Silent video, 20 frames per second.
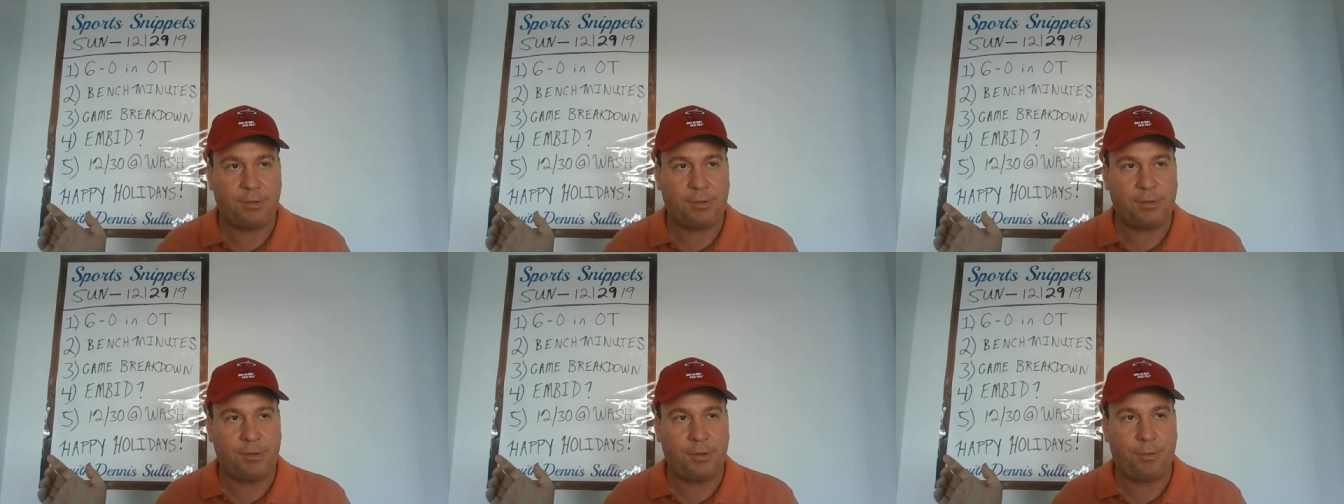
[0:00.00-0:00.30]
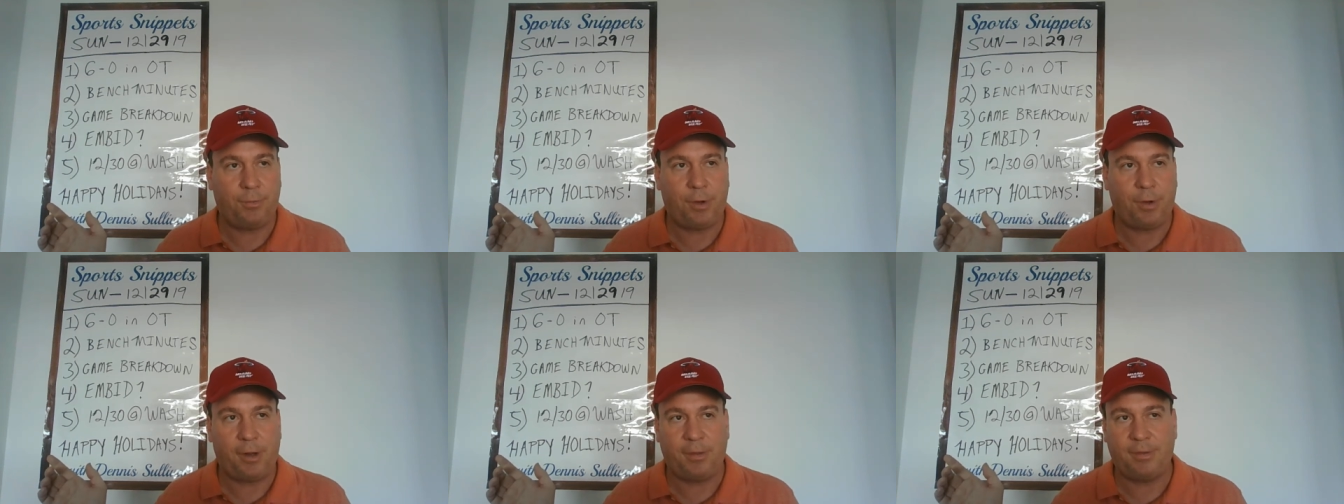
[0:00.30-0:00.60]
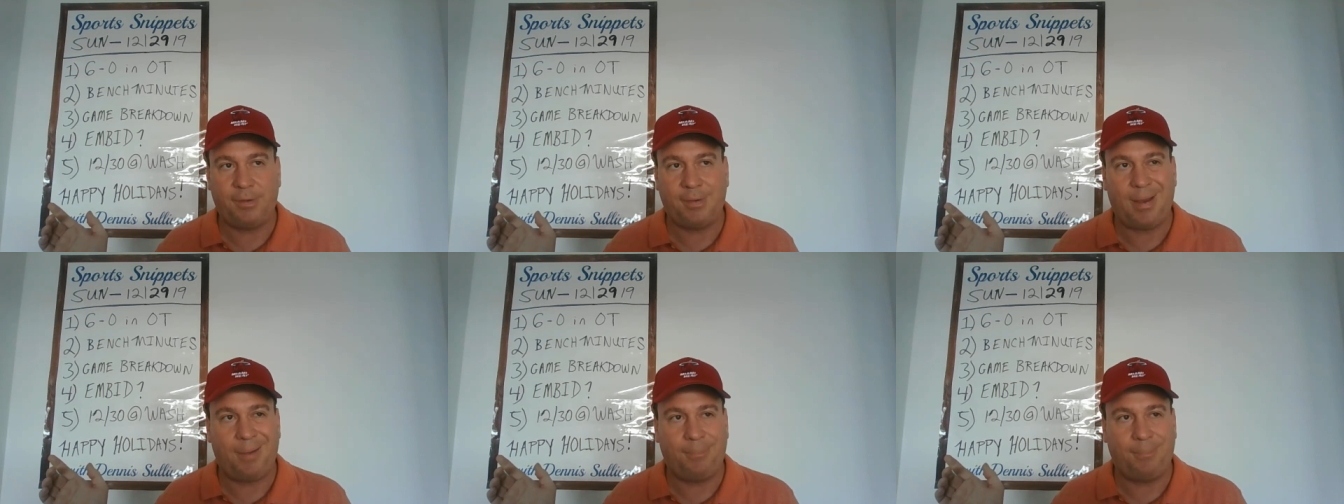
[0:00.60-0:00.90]
Still one of the
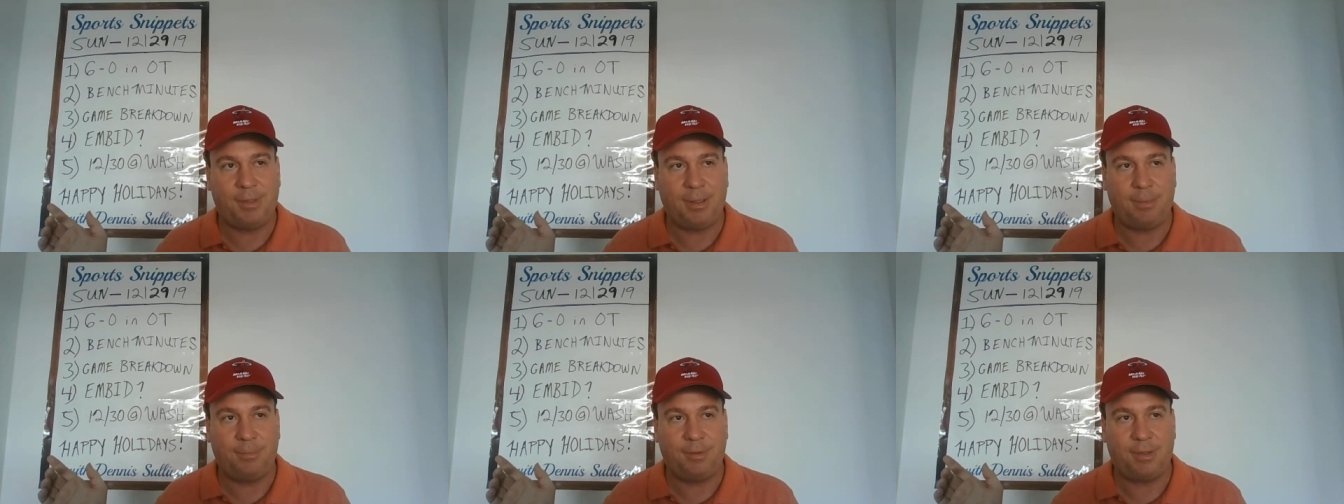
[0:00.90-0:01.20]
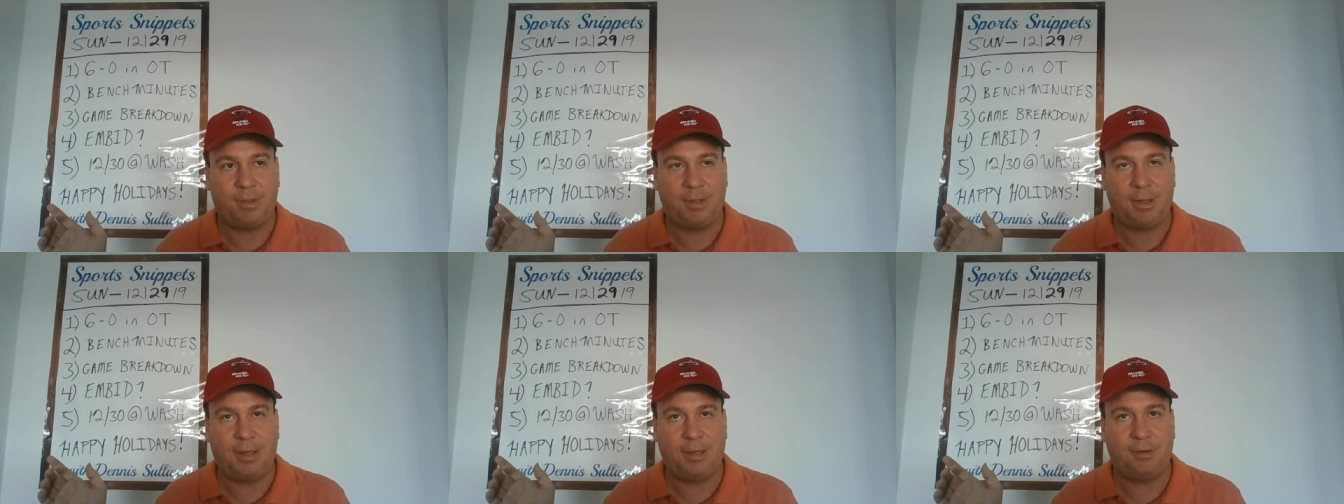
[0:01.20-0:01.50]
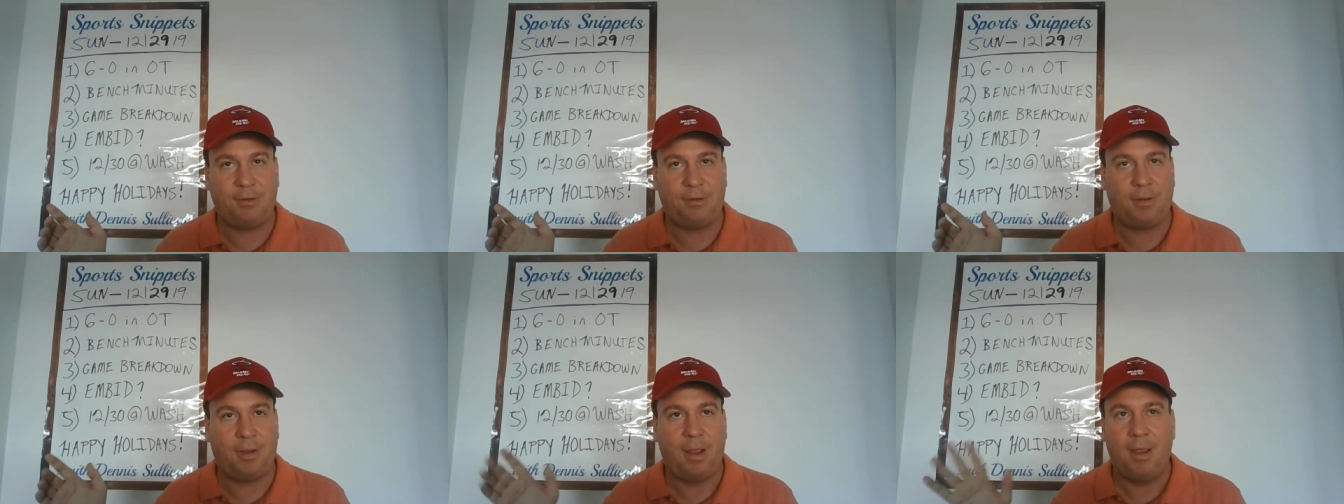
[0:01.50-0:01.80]
top teams in the
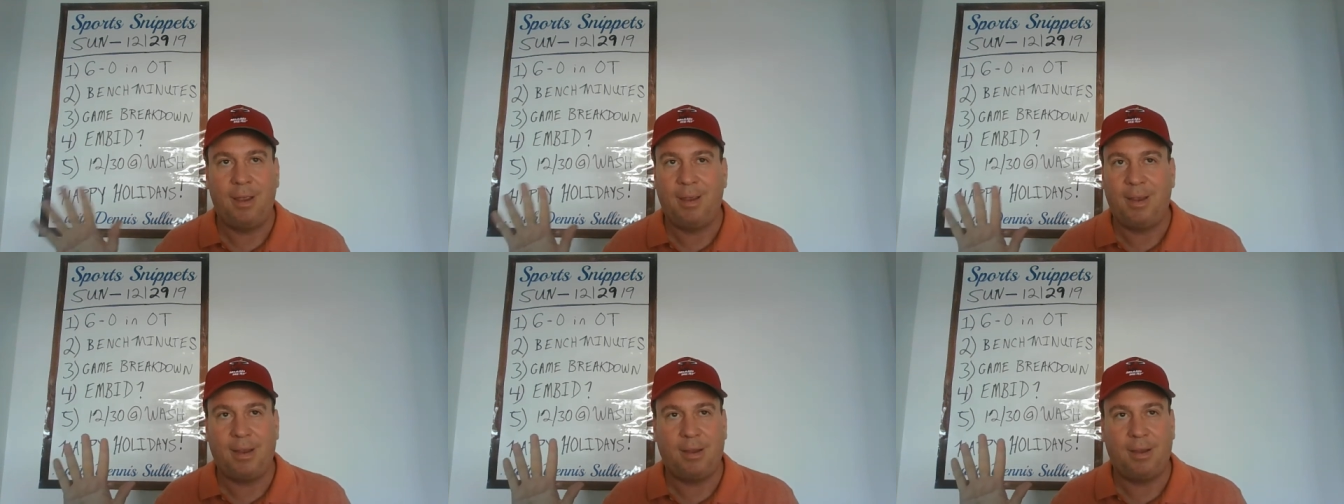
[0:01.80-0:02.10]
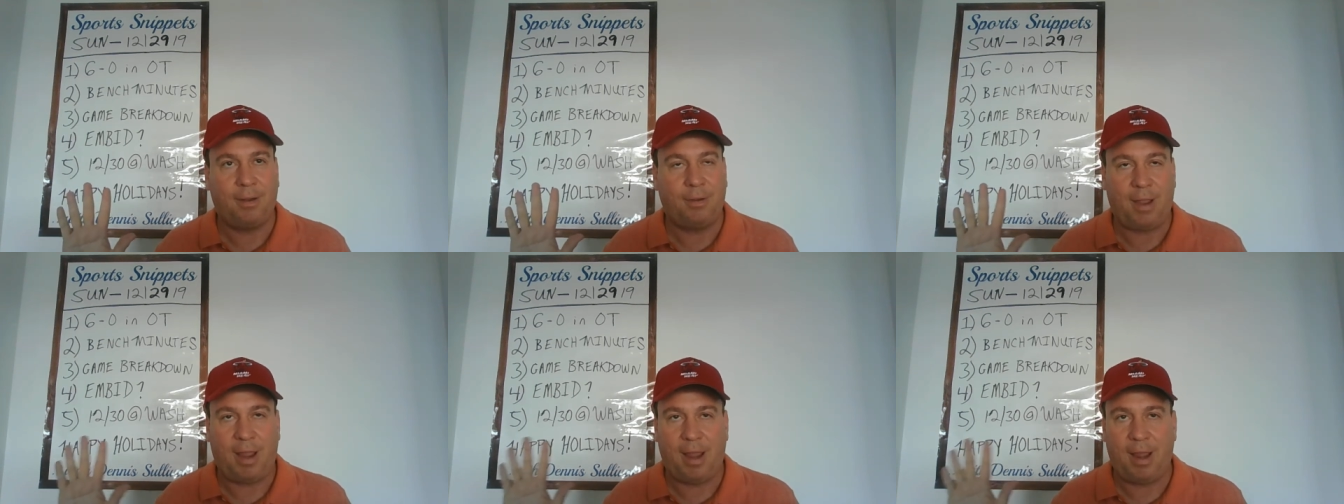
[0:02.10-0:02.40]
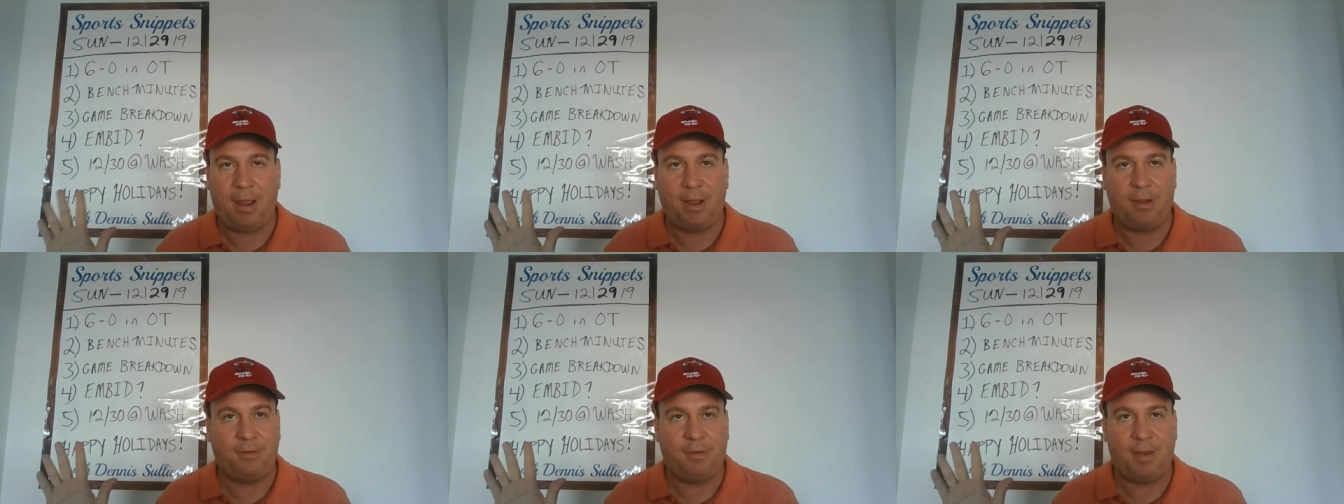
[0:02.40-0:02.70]
East,
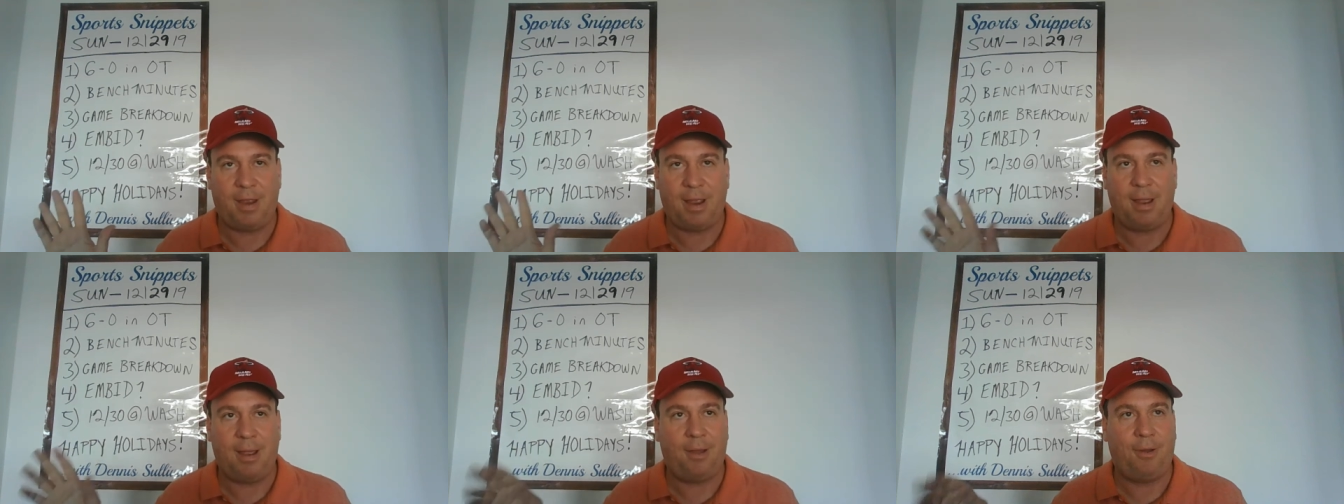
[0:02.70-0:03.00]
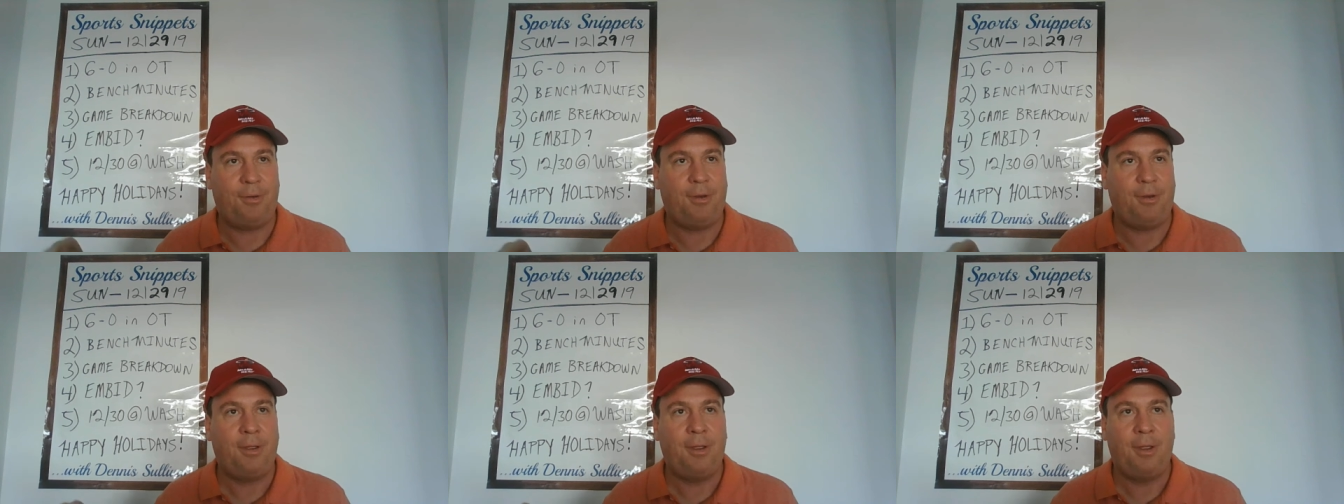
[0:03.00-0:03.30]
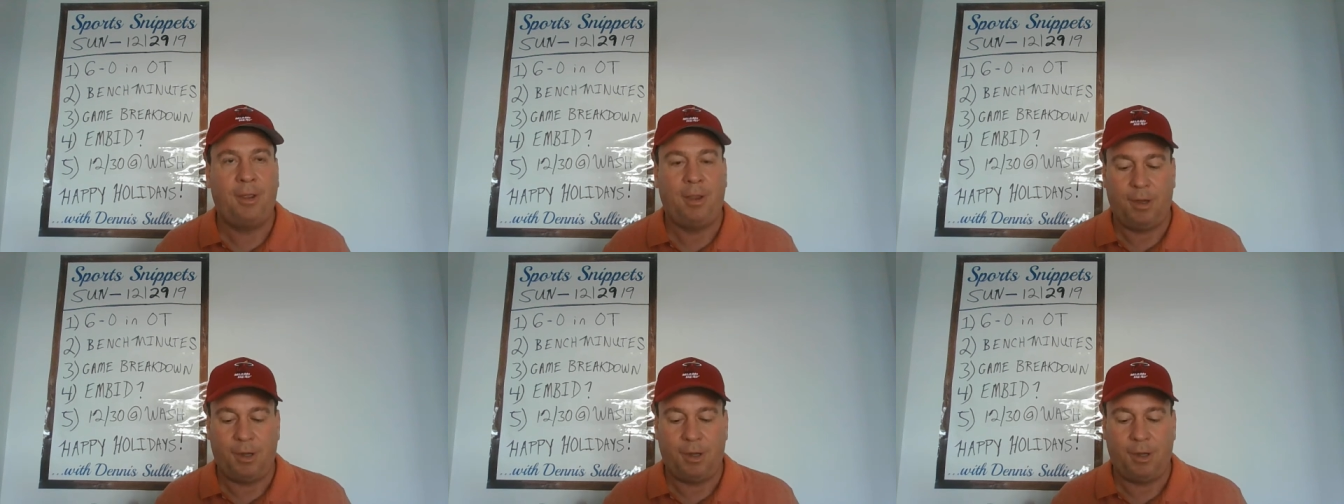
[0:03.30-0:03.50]
hands down.